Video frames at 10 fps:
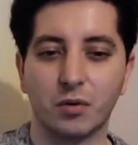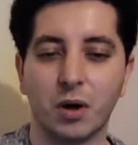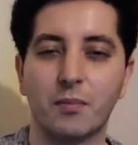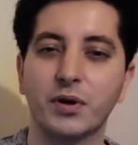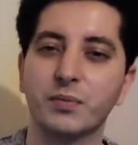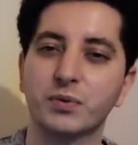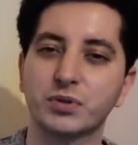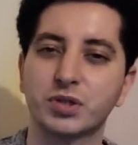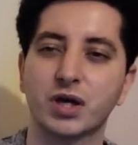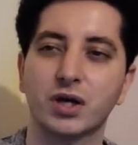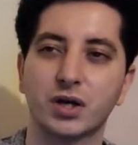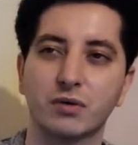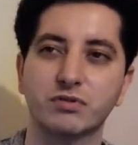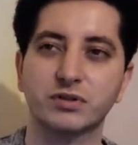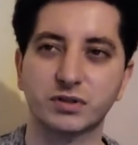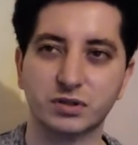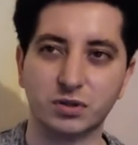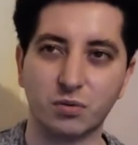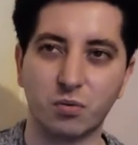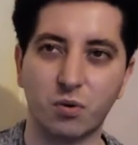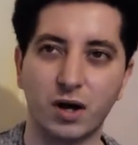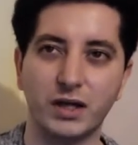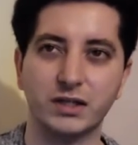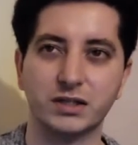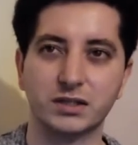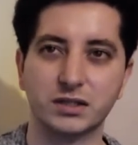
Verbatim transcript: but it was it was quite